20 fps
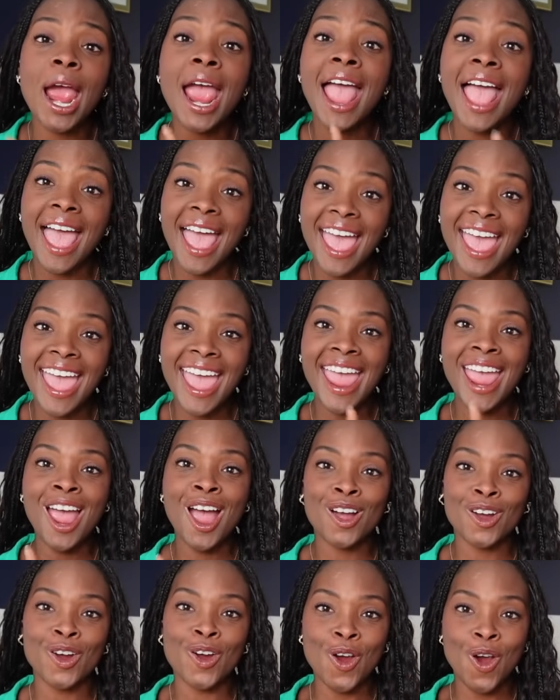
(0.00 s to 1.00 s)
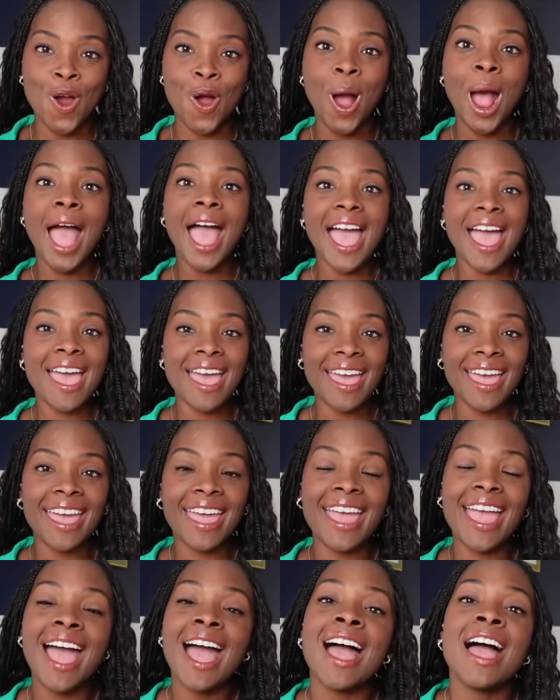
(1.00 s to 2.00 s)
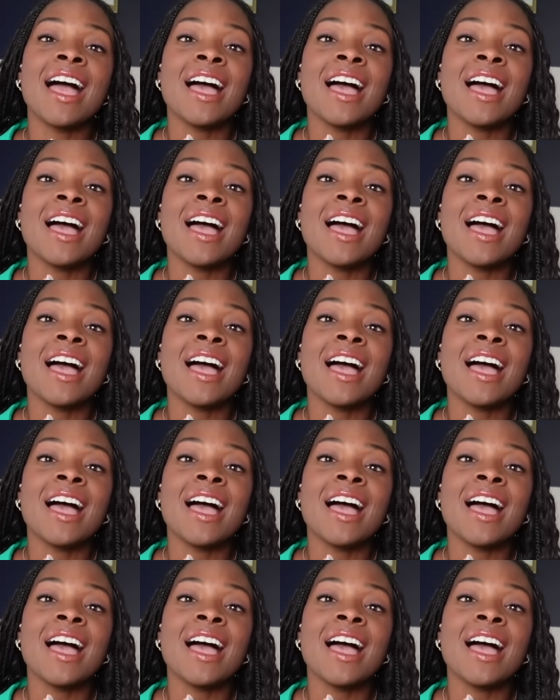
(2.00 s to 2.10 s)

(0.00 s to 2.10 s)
hey girl, hey.